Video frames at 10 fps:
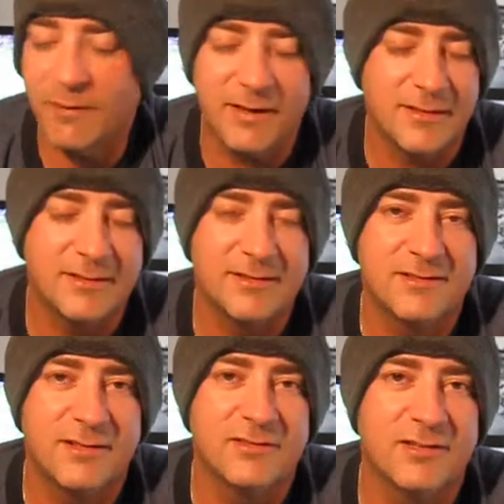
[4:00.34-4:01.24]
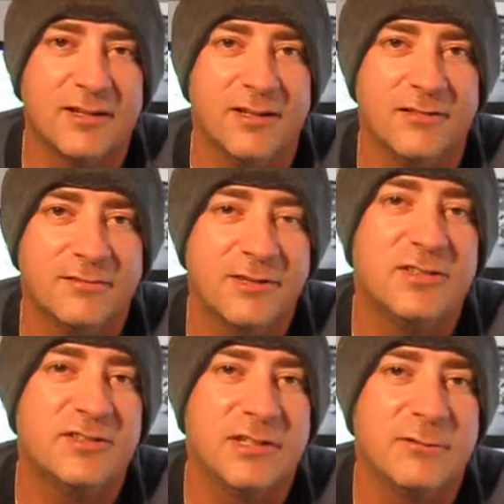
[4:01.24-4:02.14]
why this is such a
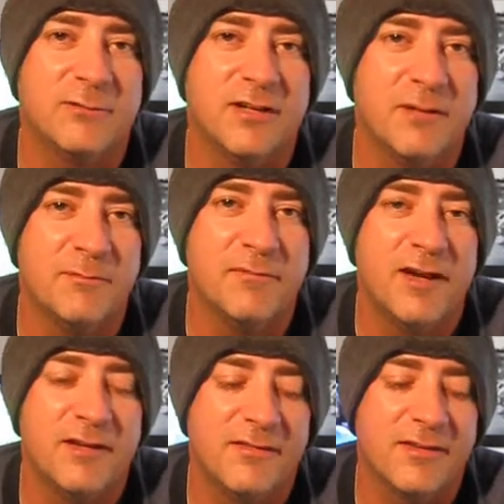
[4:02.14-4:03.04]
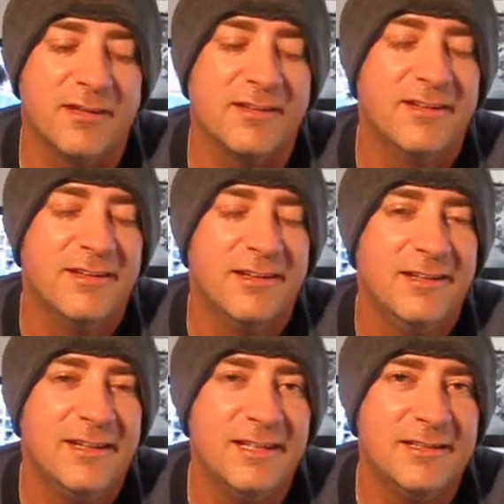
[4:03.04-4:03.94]
good sequel, I think,
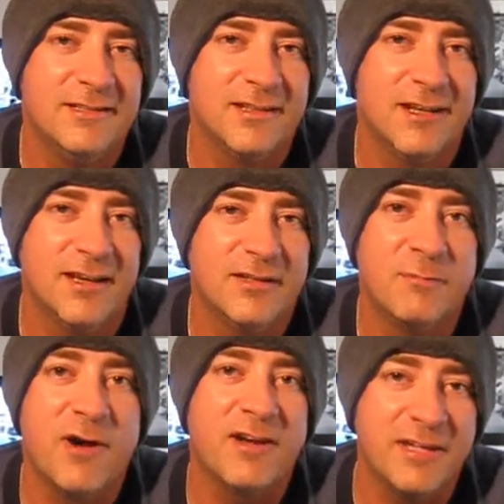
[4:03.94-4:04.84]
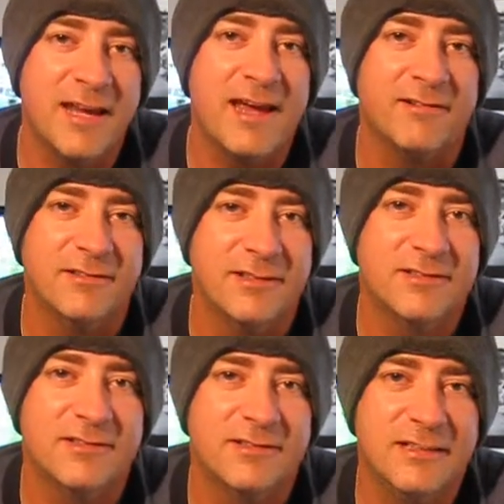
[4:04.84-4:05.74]
is the body count
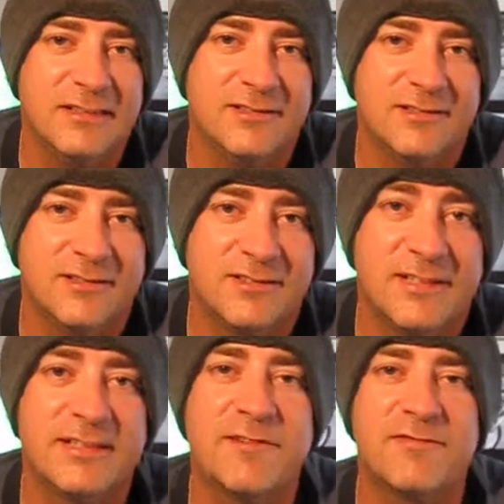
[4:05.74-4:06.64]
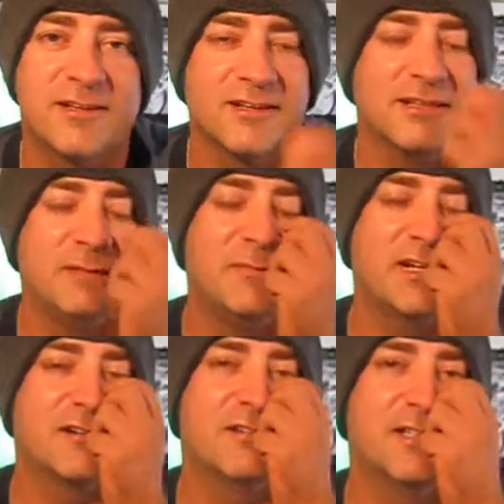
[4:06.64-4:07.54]
is significantly
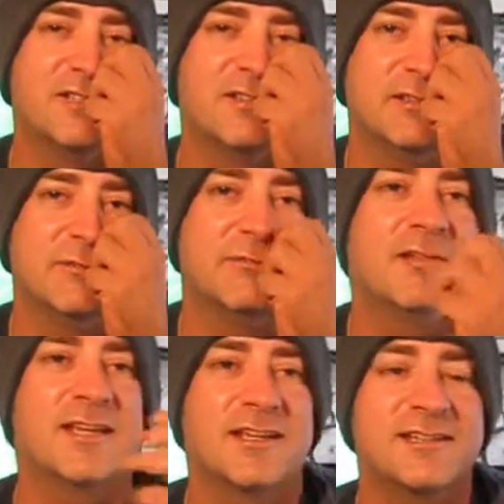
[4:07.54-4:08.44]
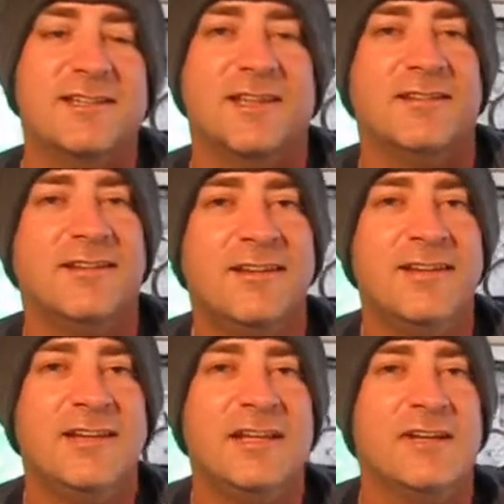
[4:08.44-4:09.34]
bigger in this film. Like I said,
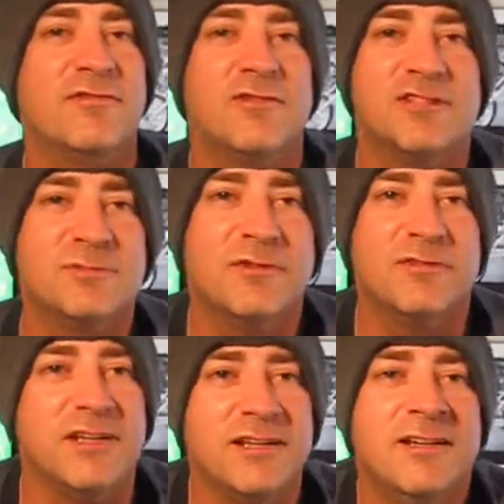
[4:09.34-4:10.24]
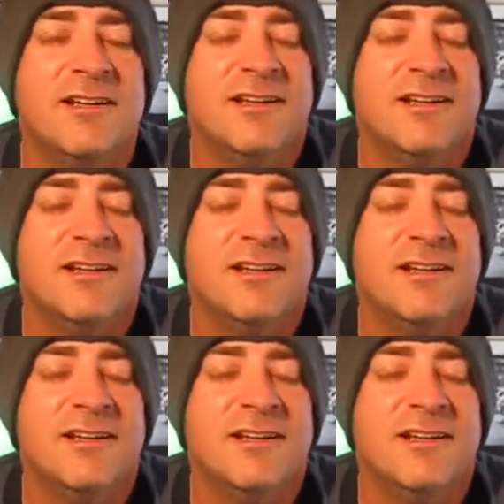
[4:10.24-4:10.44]
in the first movie,